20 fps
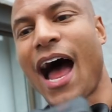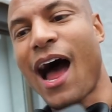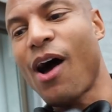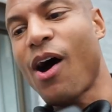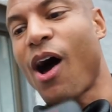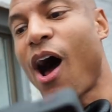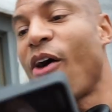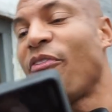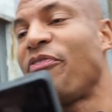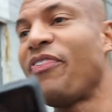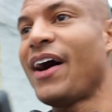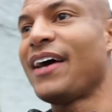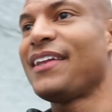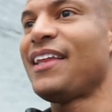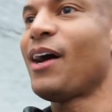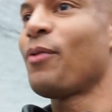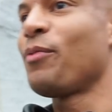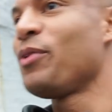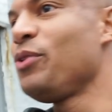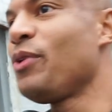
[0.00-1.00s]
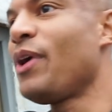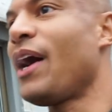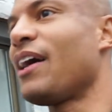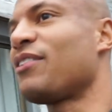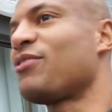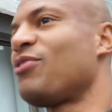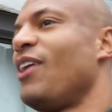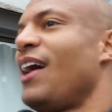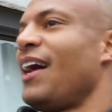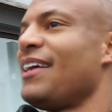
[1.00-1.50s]
I'll find out when you
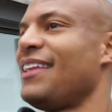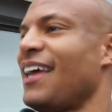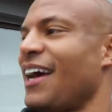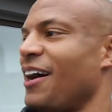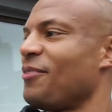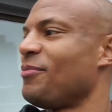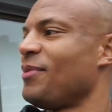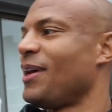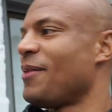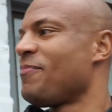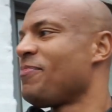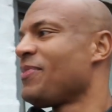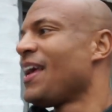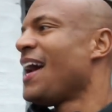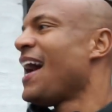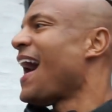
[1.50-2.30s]
guys find out, man.